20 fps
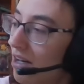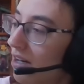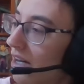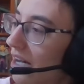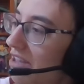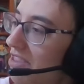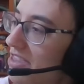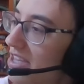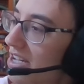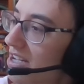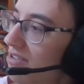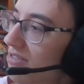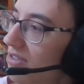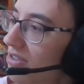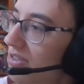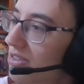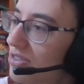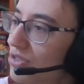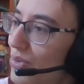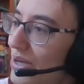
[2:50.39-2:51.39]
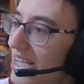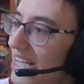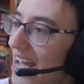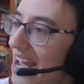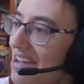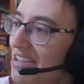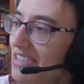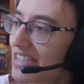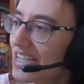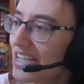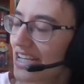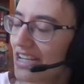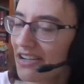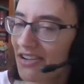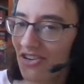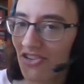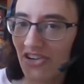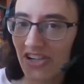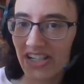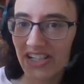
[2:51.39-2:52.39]
I think 2018,
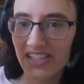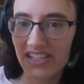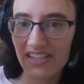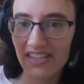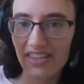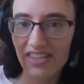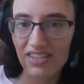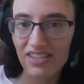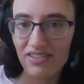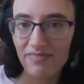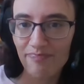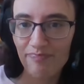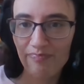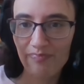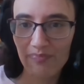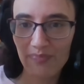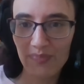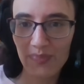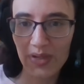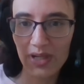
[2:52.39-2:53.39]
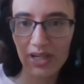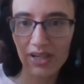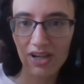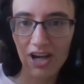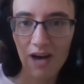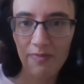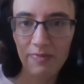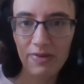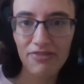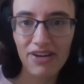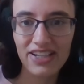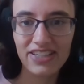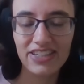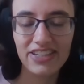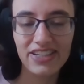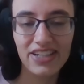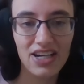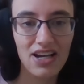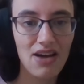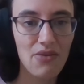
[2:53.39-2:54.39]
according to the copyright
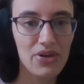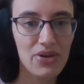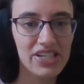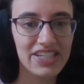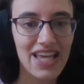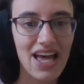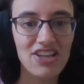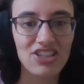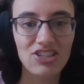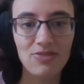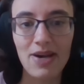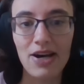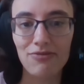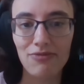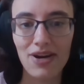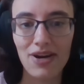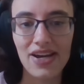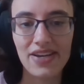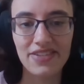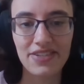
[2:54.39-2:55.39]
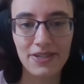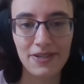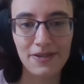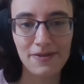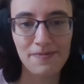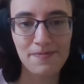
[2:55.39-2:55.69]
sticker, which sounds about right.